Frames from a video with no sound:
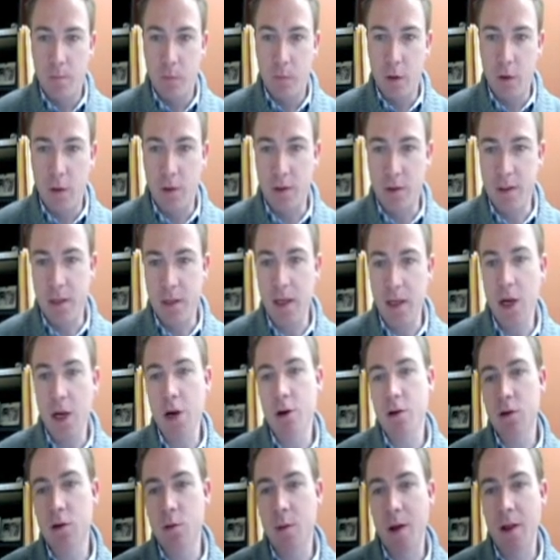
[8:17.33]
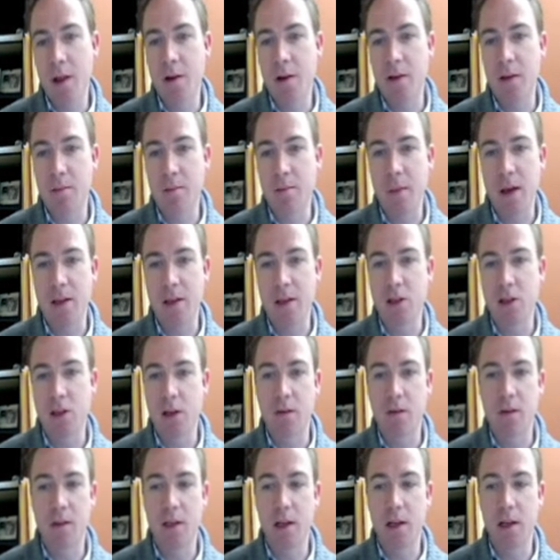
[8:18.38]
You'll see here as well there's a messaging
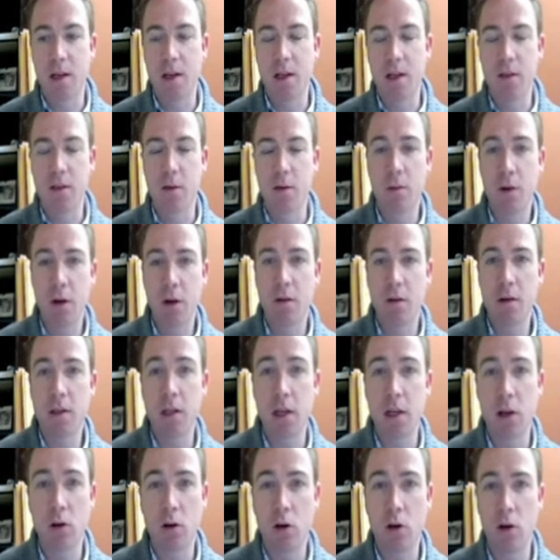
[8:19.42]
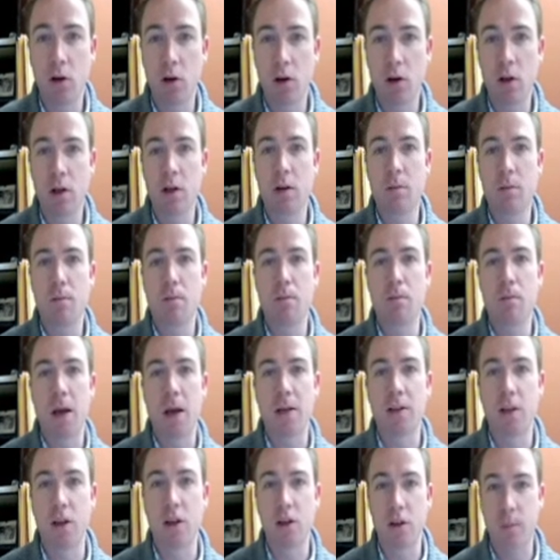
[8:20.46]
facility. So previously you couldn't
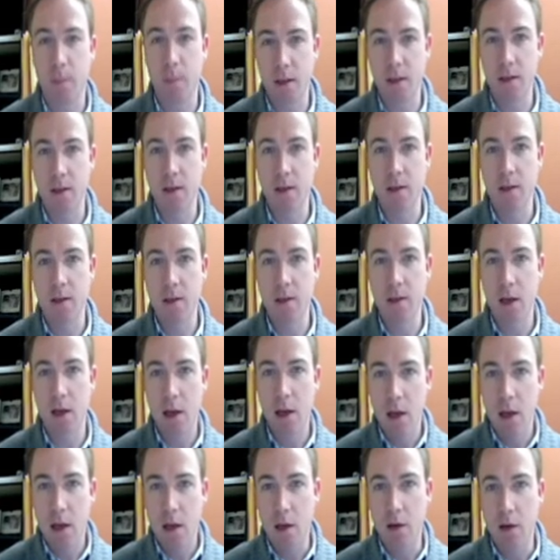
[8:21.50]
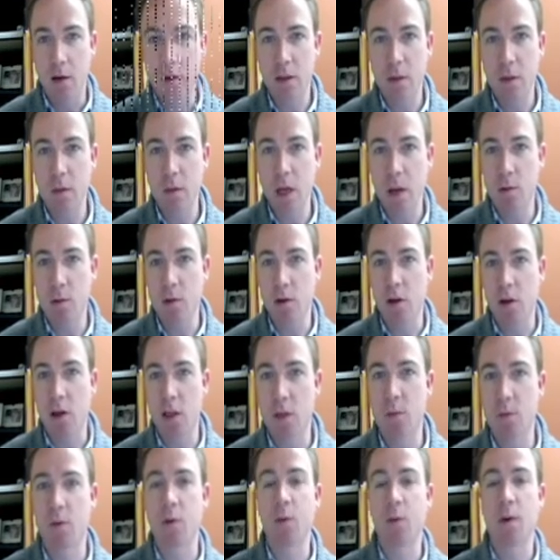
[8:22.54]
message a business. But there's sometimes when
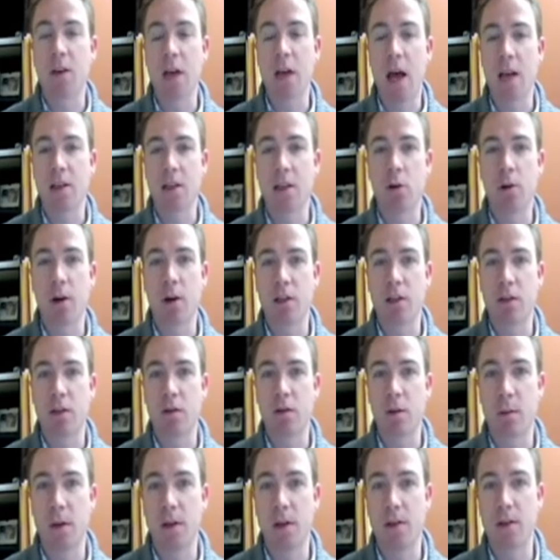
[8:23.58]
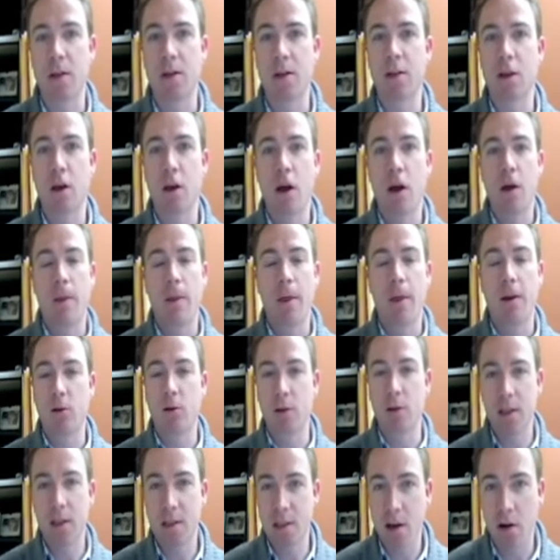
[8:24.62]
customers want to ask a question of the business, they don't
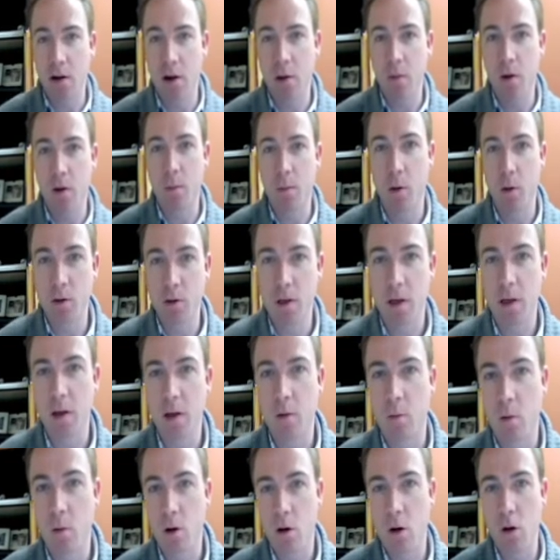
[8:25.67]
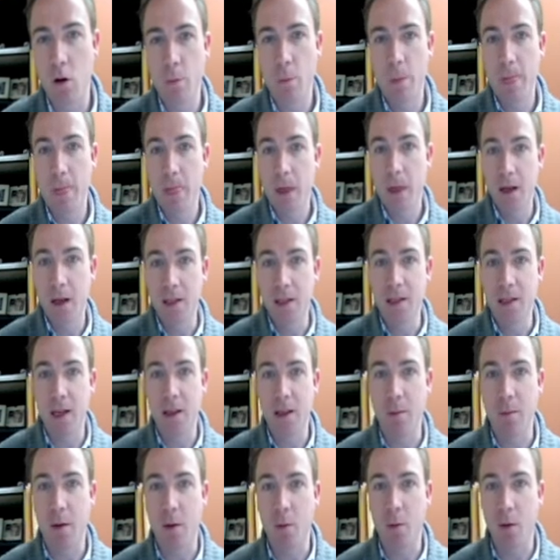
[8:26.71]
necessarily want to post it to the wall. Instead
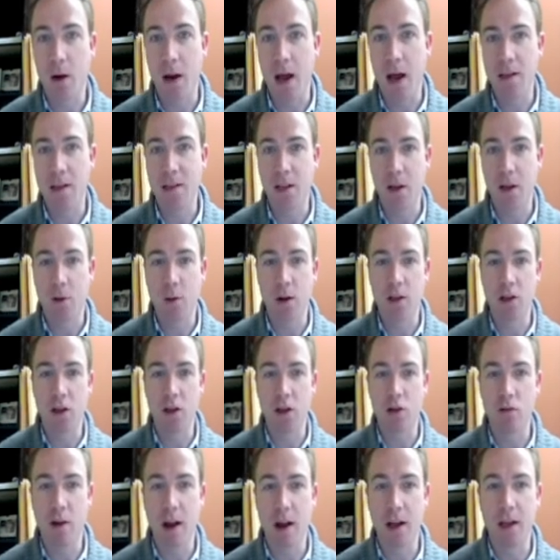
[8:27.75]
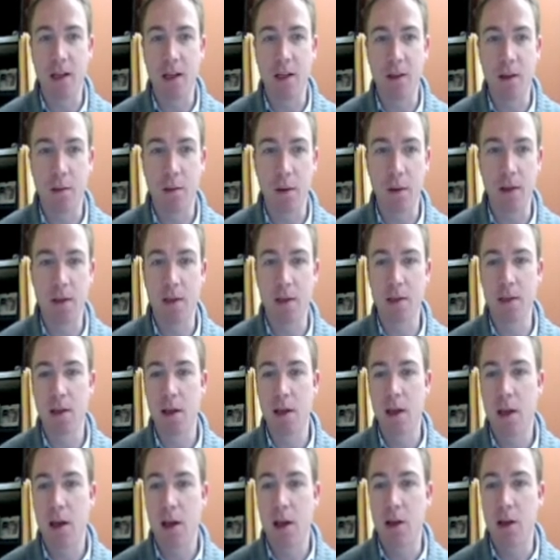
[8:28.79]
they might want to ask the question directly to the business.
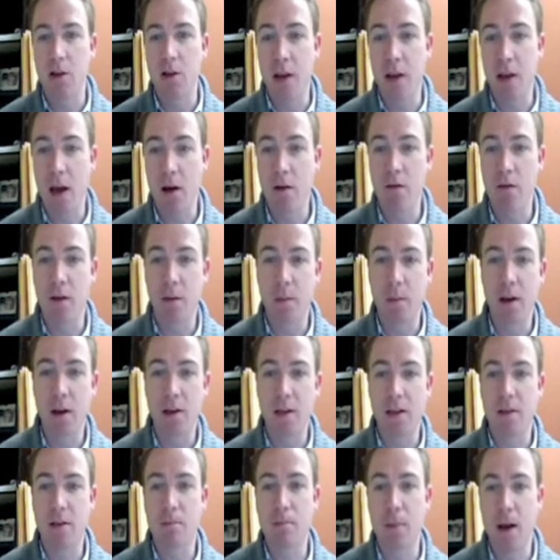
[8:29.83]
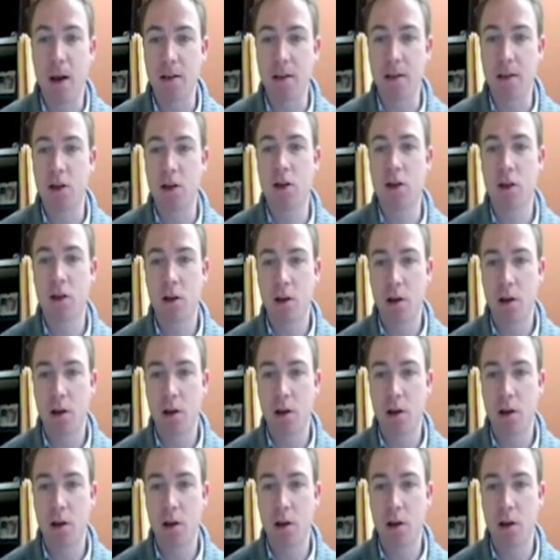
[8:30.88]
You now have the ability to message